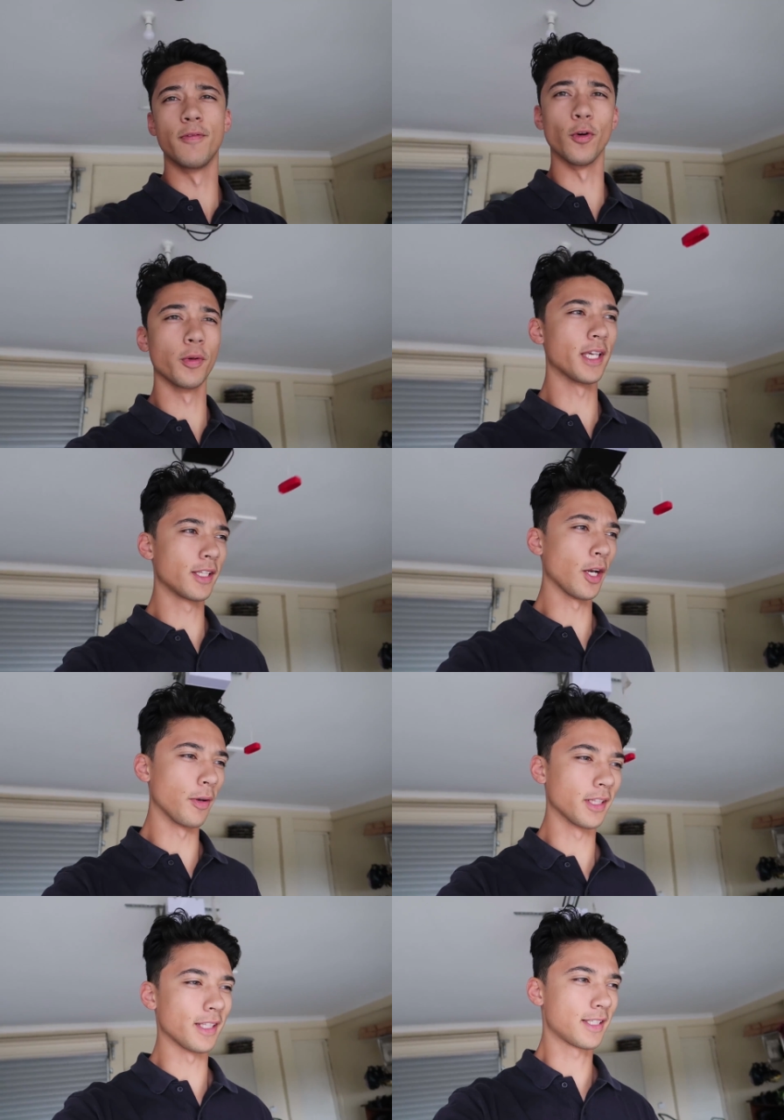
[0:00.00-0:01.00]
Before we get
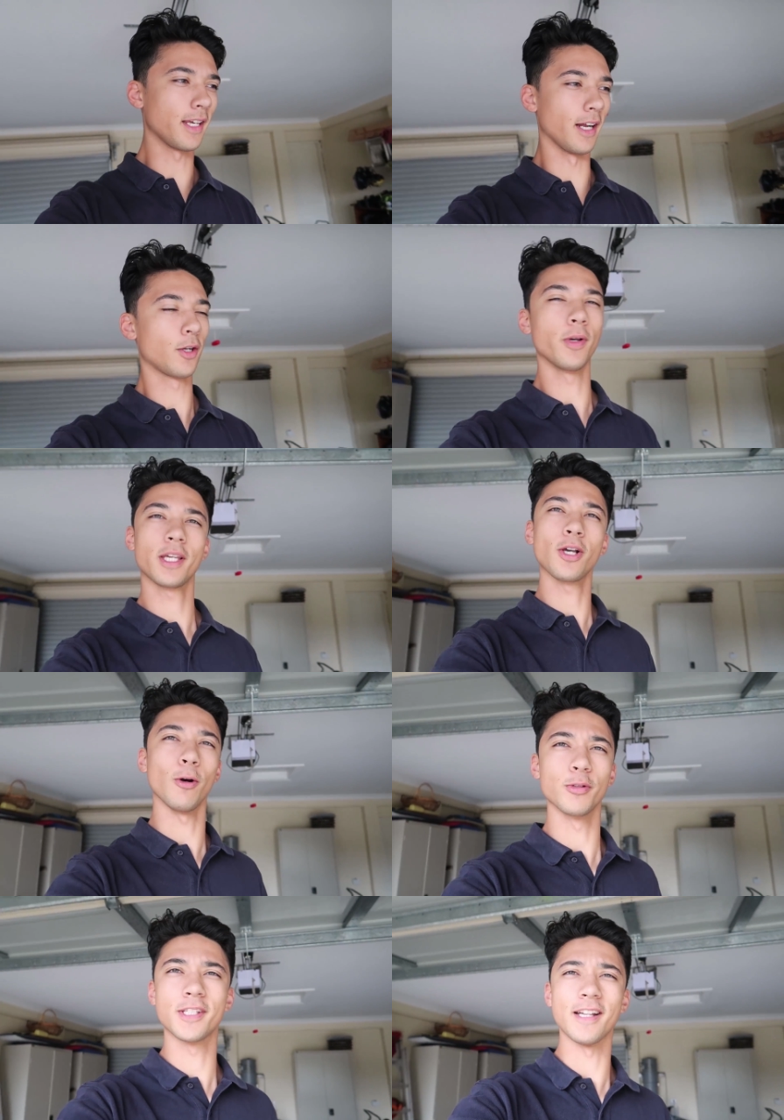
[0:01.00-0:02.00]
going, let's get a quick
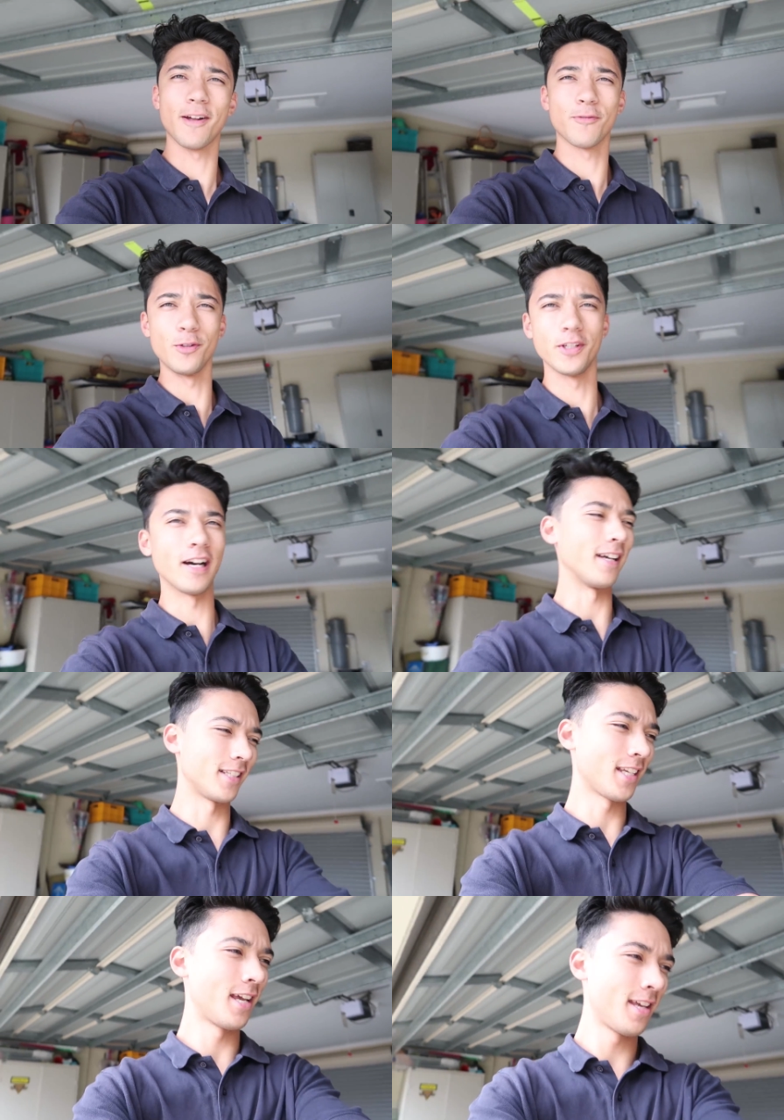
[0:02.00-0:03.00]
cold start for you
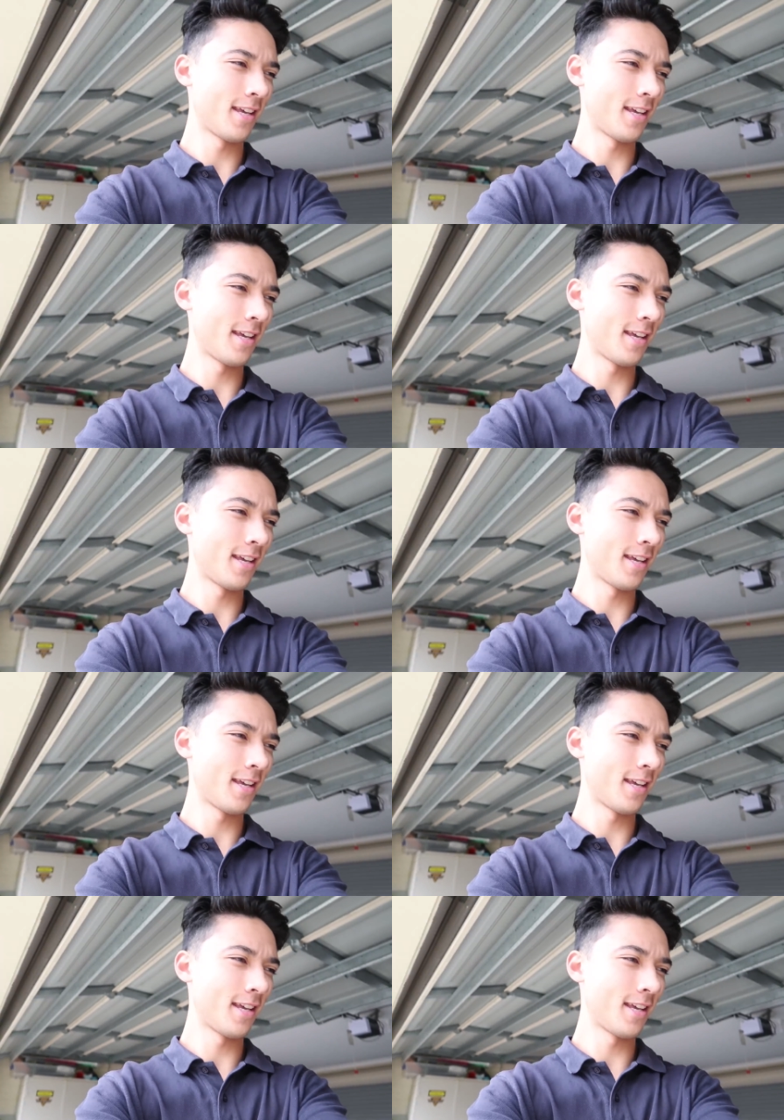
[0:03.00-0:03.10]
guys.